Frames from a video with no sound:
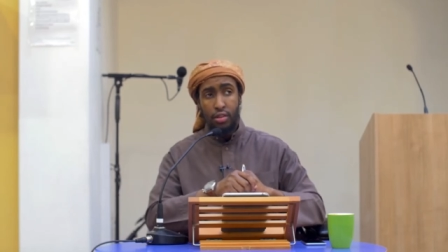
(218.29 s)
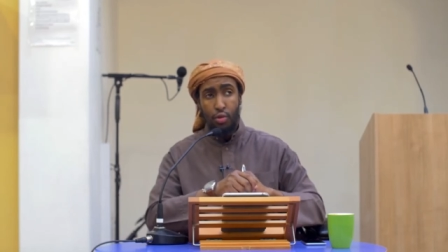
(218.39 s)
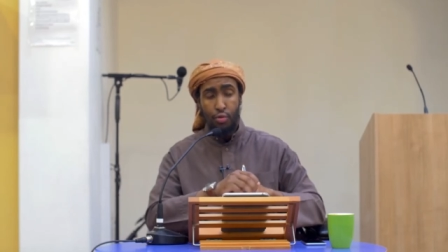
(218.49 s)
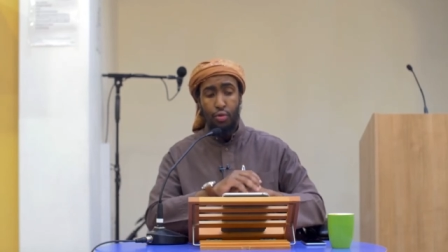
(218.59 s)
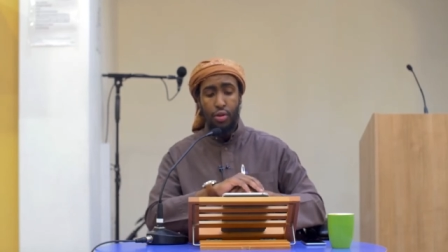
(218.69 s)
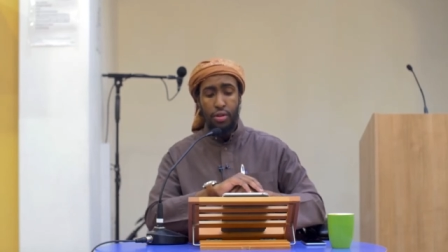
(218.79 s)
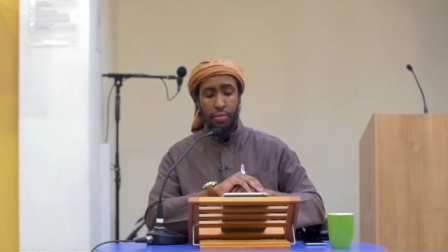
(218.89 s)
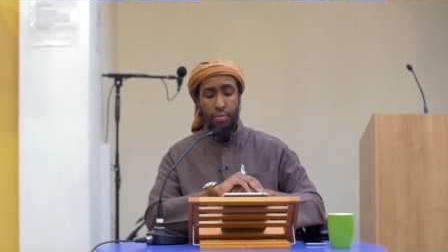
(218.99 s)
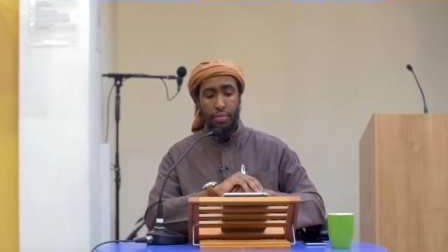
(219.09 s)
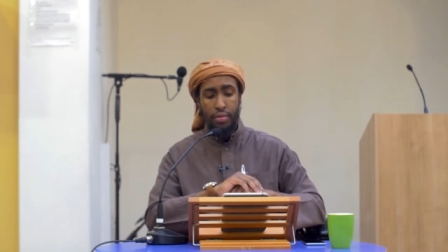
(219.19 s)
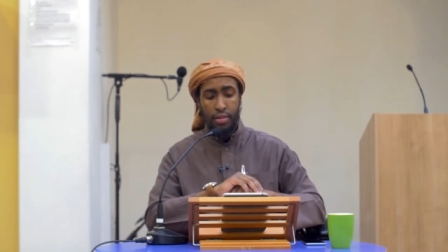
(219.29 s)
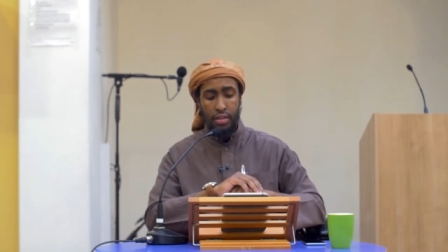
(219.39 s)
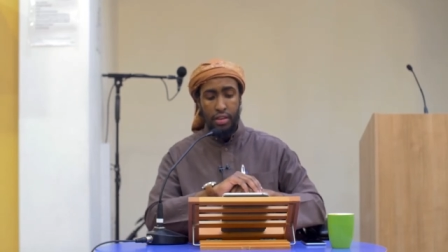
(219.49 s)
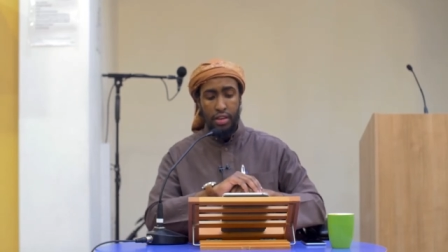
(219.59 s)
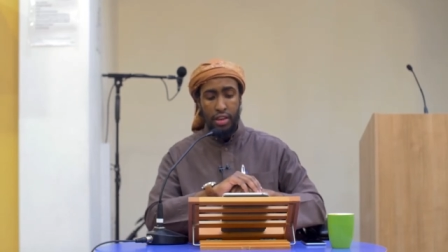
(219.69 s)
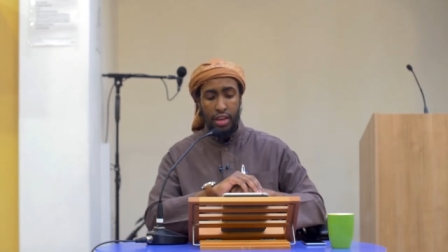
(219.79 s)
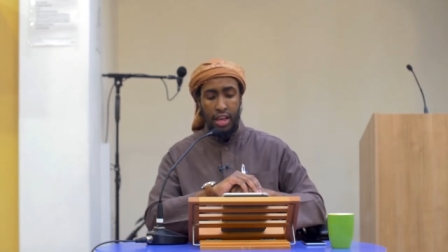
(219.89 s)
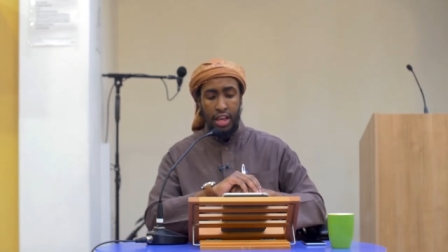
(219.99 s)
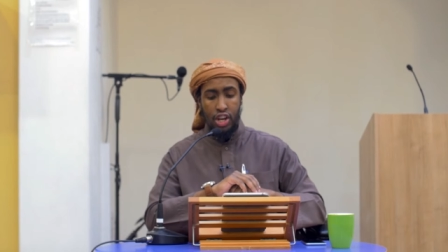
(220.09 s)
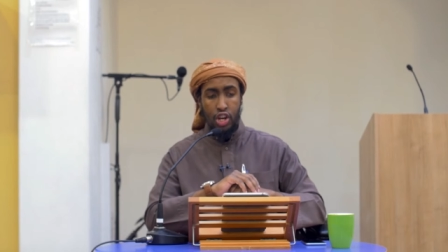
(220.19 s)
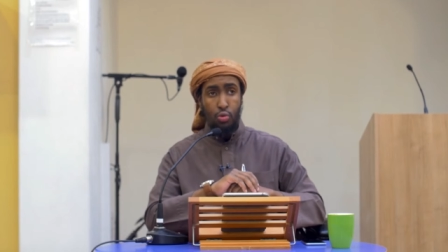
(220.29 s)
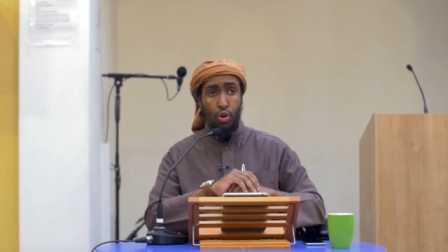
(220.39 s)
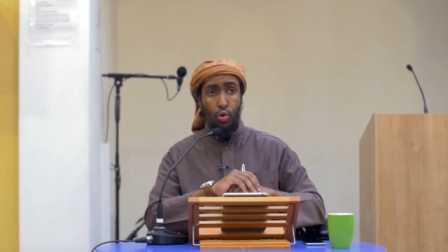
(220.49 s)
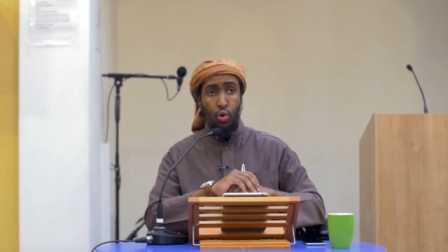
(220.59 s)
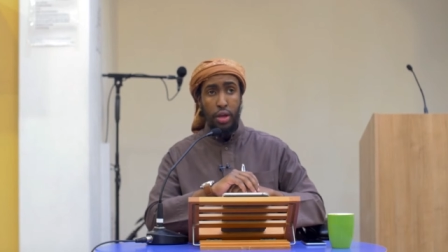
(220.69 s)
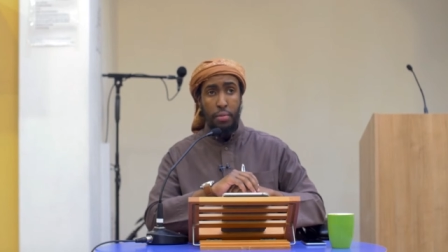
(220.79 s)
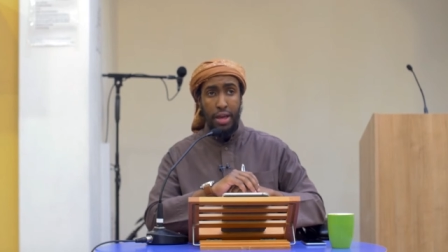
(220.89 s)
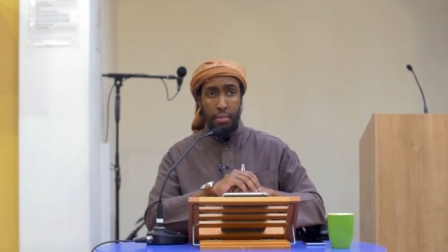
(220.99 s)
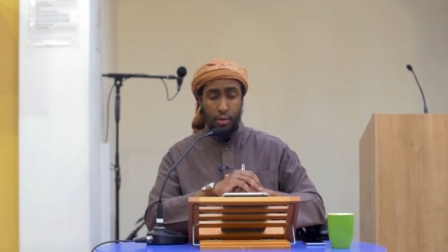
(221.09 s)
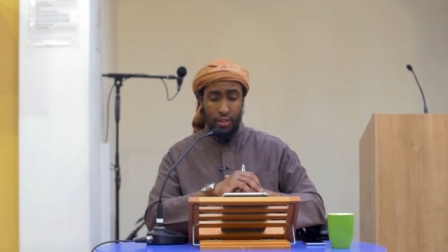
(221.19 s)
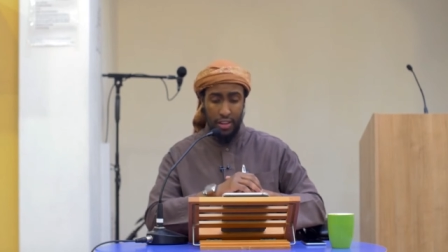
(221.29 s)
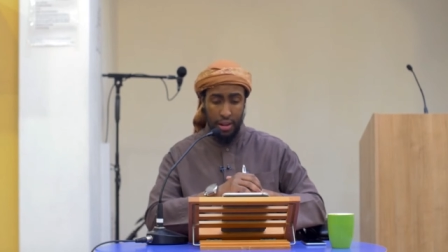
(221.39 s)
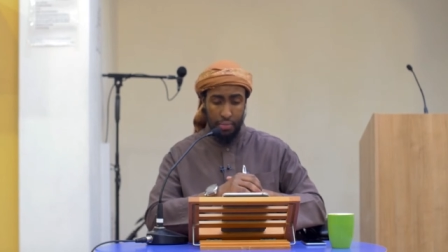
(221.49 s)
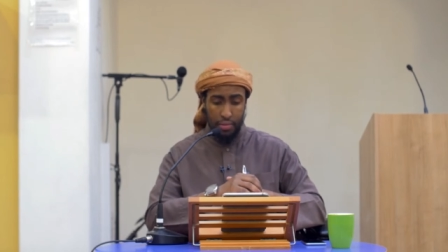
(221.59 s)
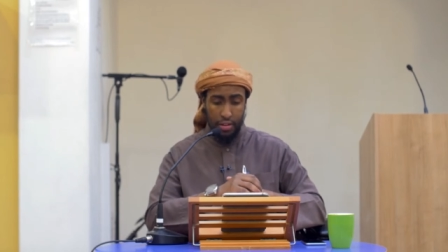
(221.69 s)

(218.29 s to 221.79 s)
kufr, should we call him a Muslim